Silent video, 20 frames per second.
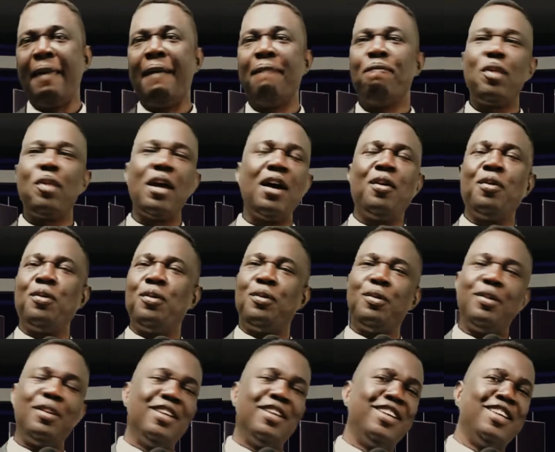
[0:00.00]
Now,
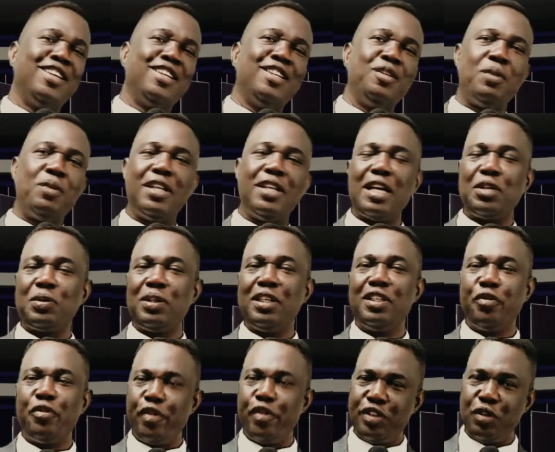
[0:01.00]
if you are actually the
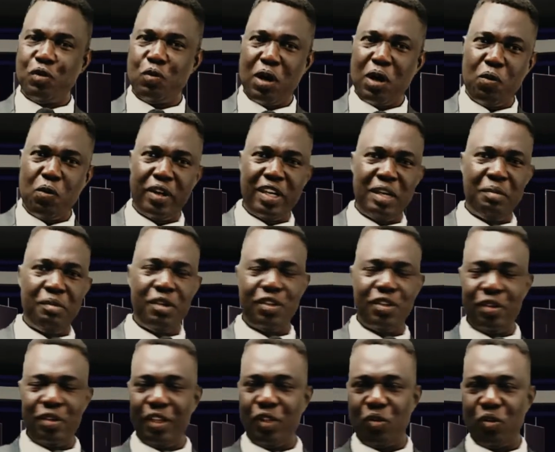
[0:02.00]
reason why we came this
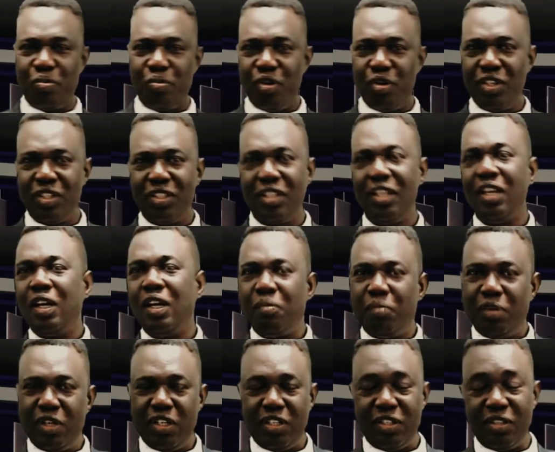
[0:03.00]
Sunday to preach,
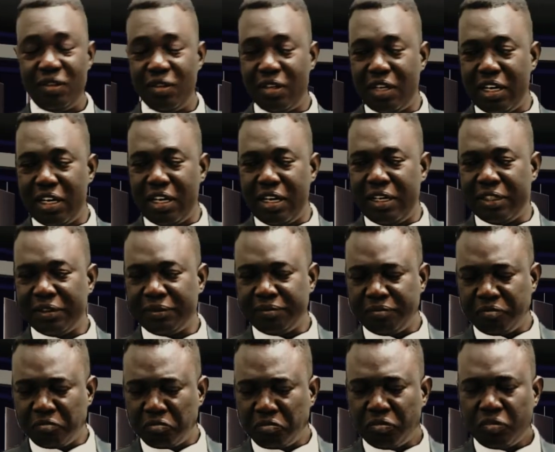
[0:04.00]
please uh,
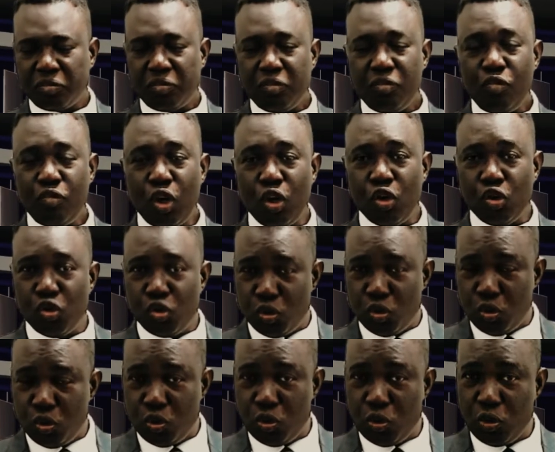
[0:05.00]

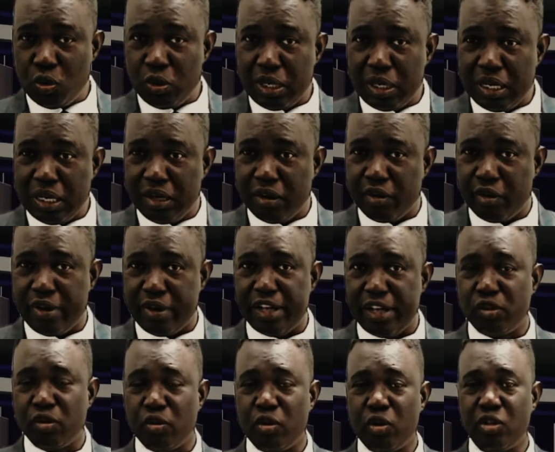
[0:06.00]
do write
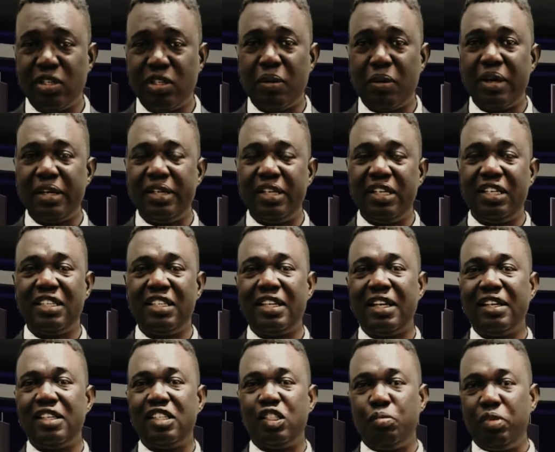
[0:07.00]
to us. Our details are
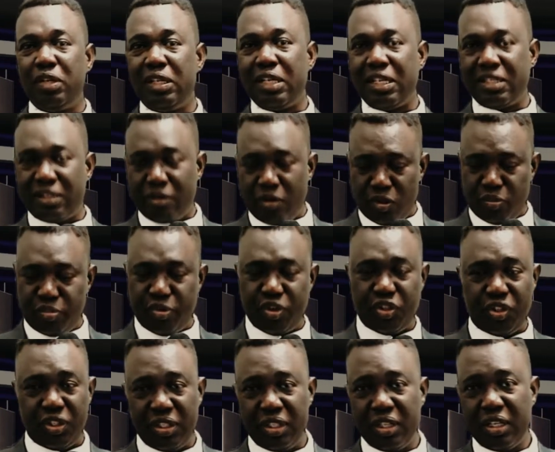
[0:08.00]
displayed as I was pushing.